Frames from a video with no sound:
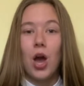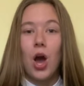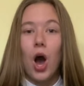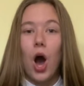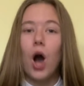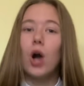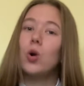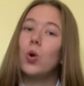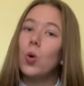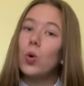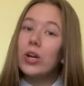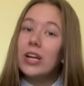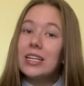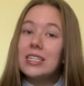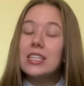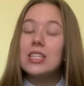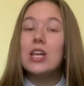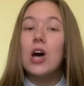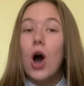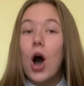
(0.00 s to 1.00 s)
According
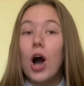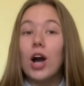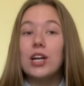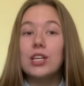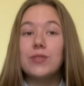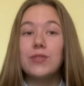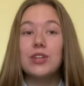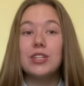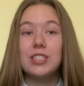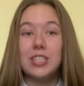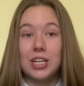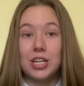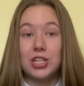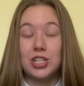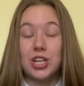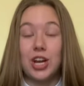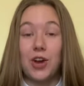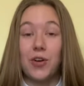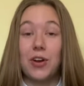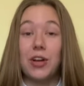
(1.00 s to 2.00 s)
to the Oxford
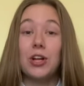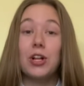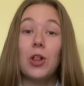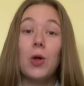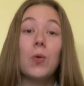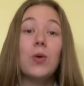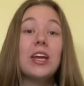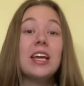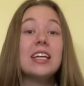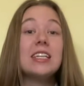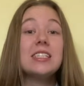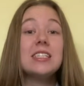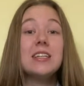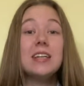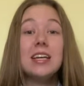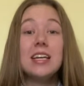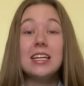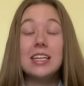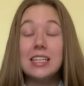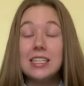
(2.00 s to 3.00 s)
Dictionary, cloning
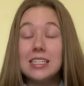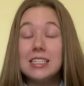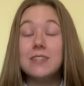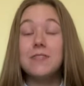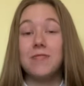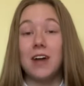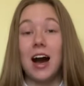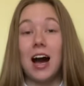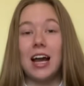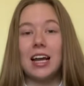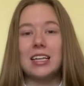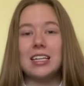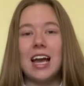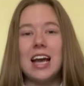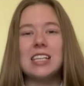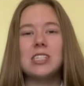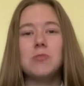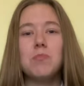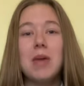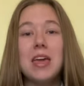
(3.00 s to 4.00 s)
is defined
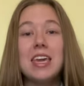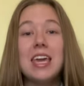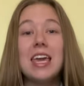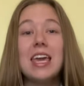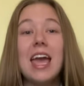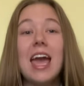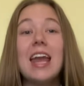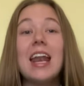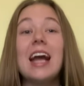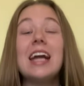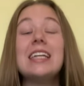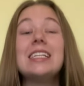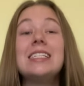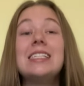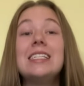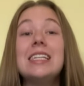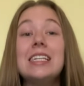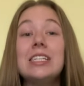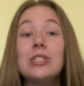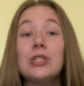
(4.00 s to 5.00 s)
as making an
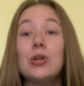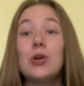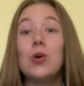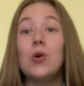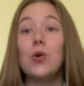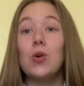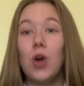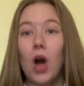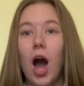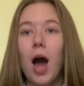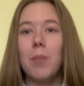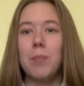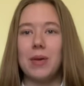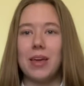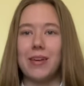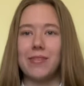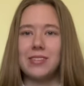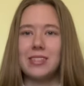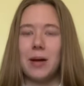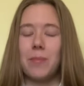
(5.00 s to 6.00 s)
identical copy
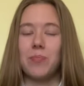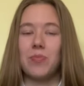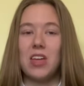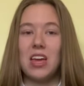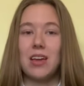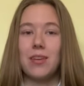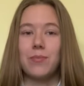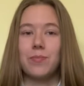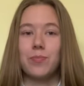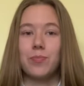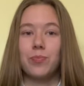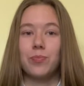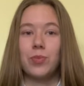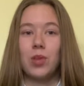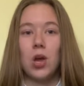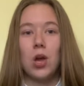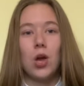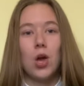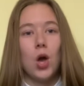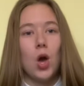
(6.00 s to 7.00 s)
of something.
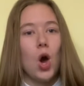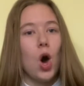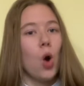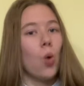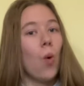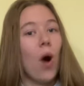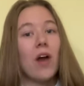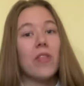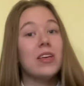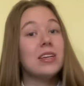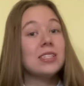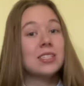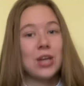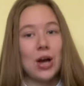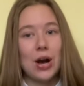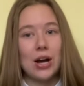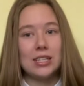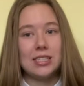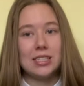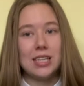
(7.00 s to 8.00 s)
While this
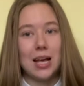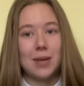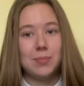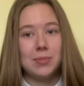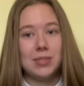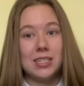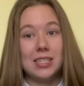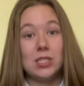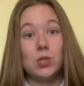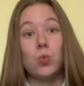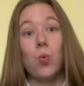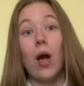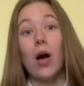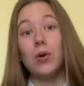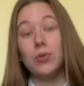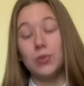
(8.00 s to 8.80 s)
concept is well